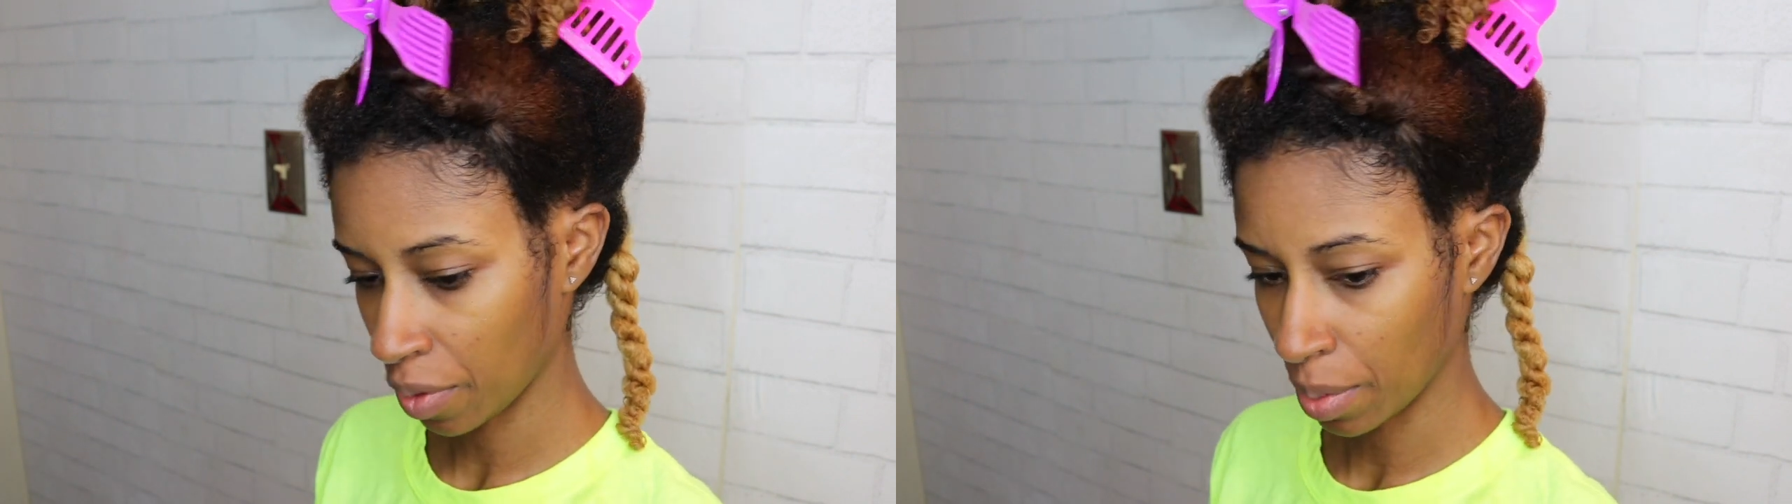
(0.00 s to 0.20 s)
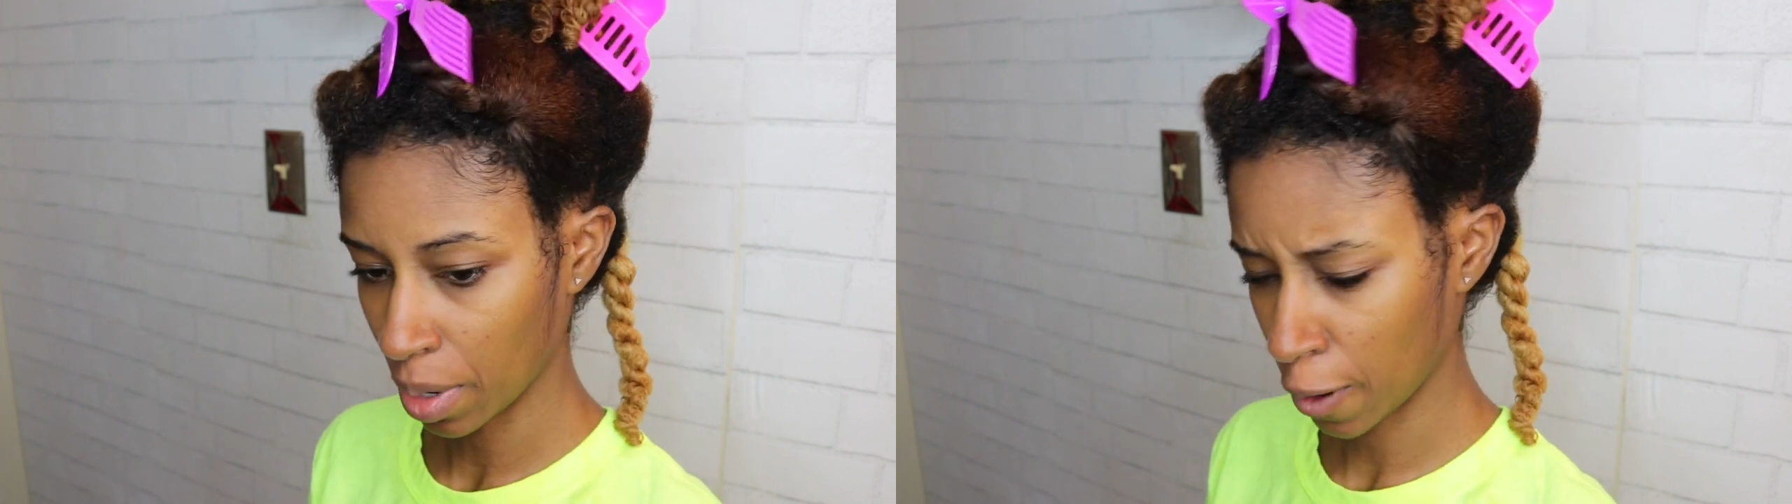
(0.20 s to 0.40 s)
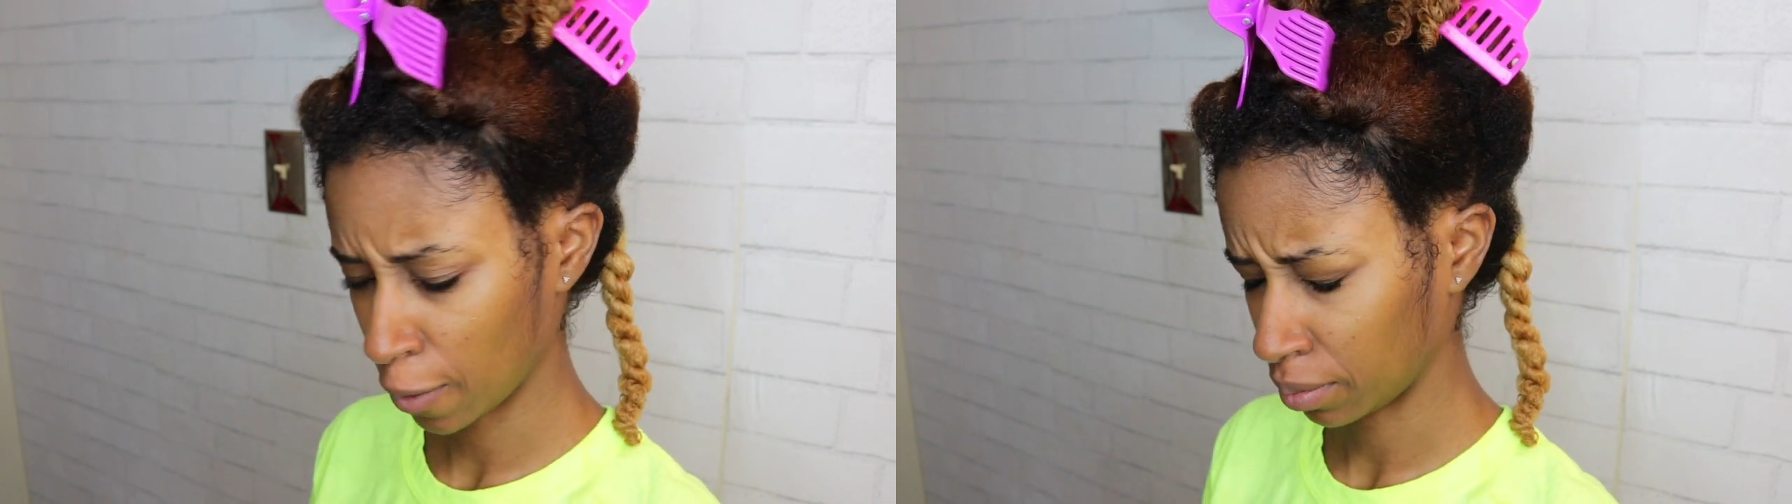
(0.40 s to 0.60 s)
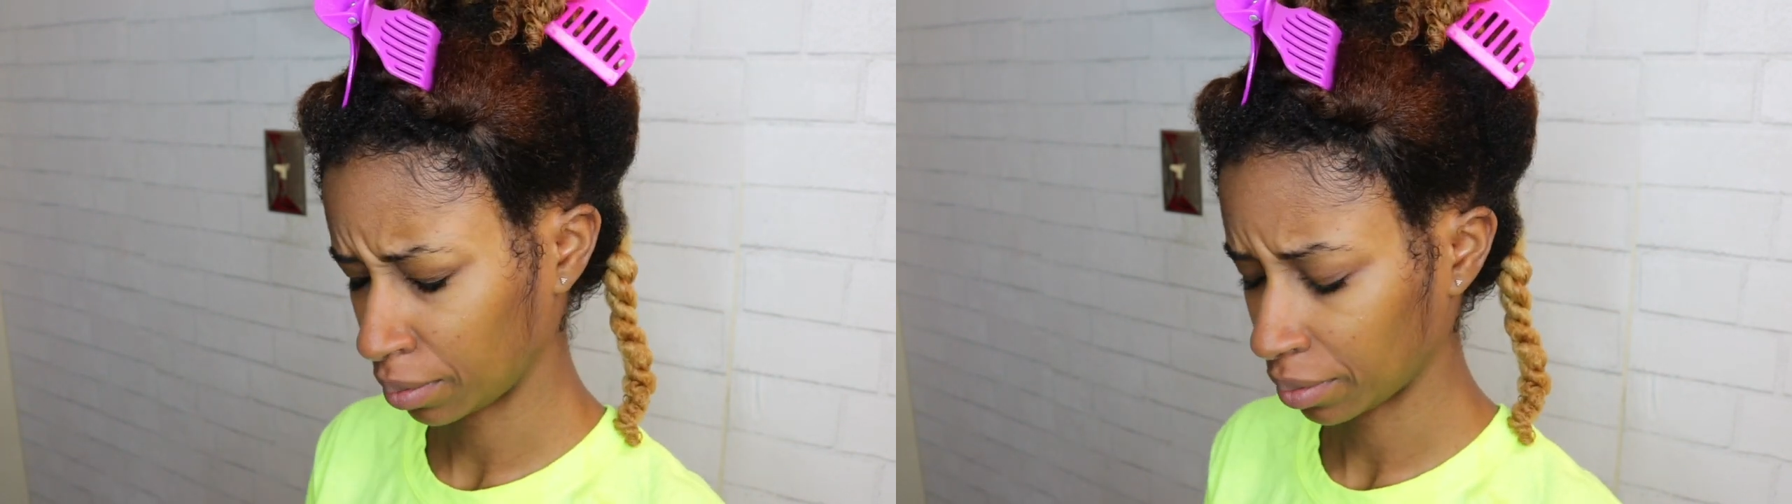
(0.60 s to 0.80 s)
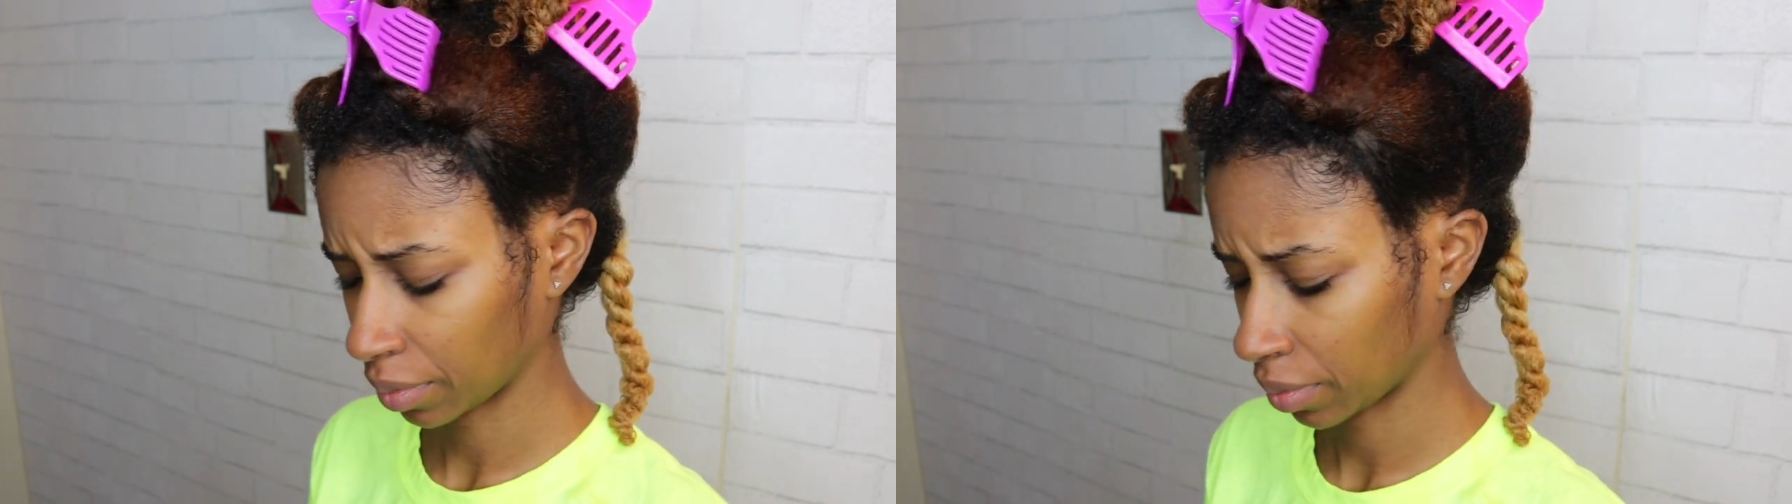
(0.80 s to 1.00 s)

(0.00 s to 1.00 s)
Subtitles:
from